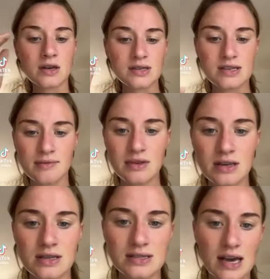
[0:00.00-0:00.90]

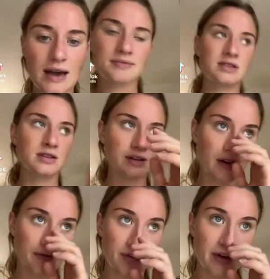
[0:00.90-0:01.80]
Something that's absolutely
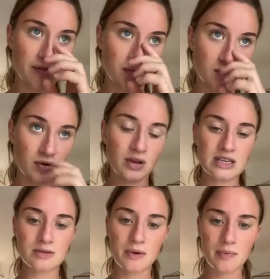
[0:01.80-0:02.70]
unforgivable
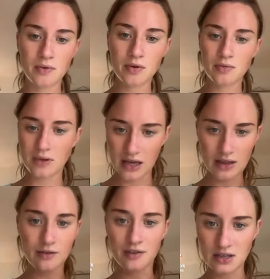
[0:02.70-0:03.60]
is people who play
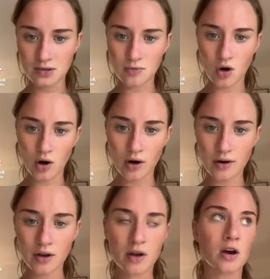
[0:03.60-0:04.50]
the victim card
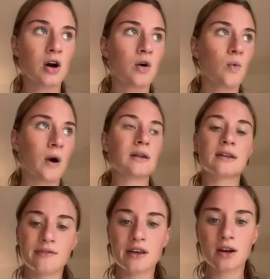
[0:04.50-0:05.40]
while
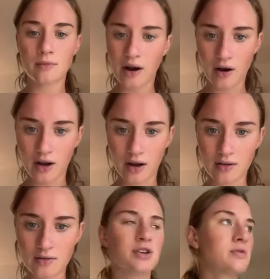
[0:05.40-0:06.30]
living in America.
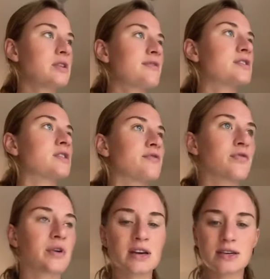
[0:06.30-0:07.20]
You live in the
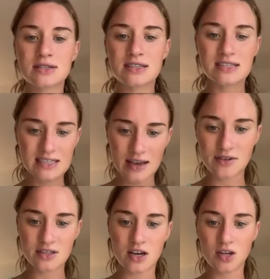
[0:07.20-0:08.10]
freest,
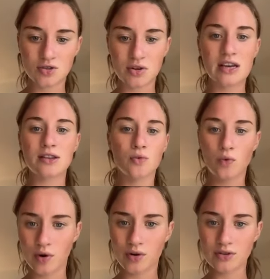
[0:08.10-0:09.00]
safest country in the
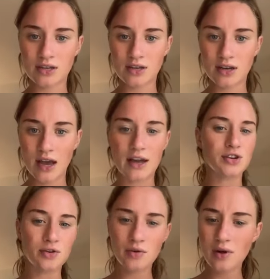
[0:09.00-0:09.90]
world, and
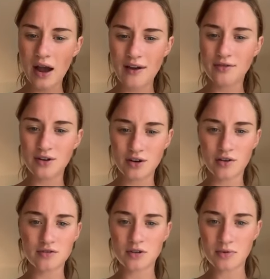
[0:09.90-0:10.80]
you have the
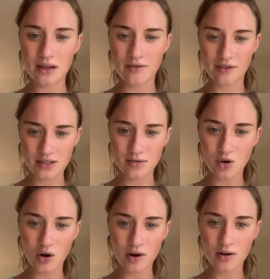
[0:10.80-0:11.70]
nerve to play the victim
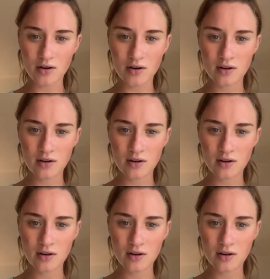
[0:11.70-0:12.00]
card?